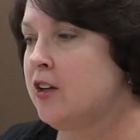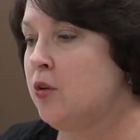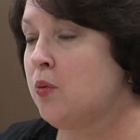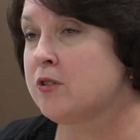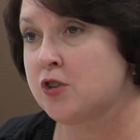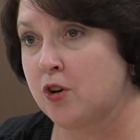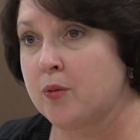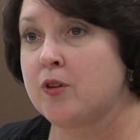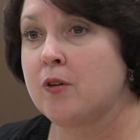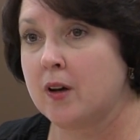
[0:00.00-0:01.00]
Then you want to
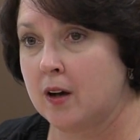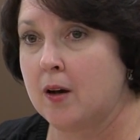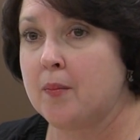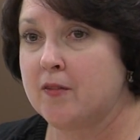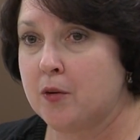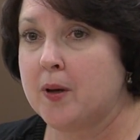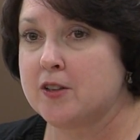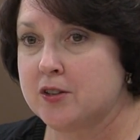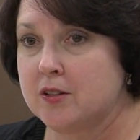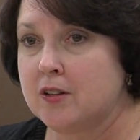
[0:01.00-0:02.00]
start with your income
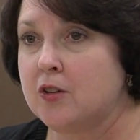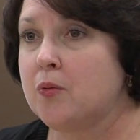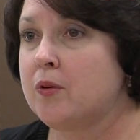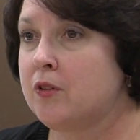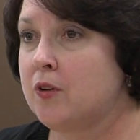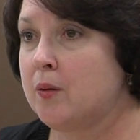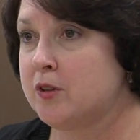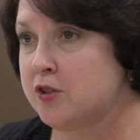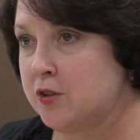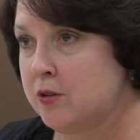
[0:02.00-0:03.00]
information. You want your
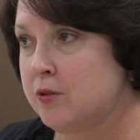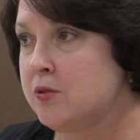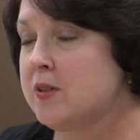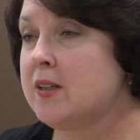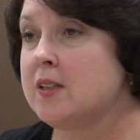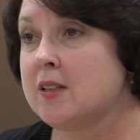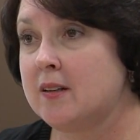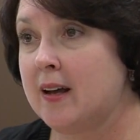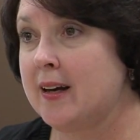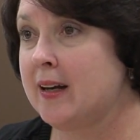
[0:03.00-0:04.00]
W-2s, any
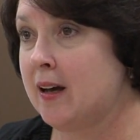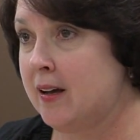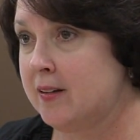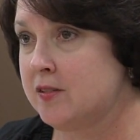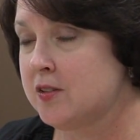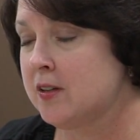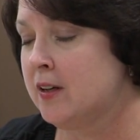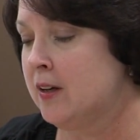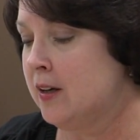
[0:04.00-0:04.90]
1099s.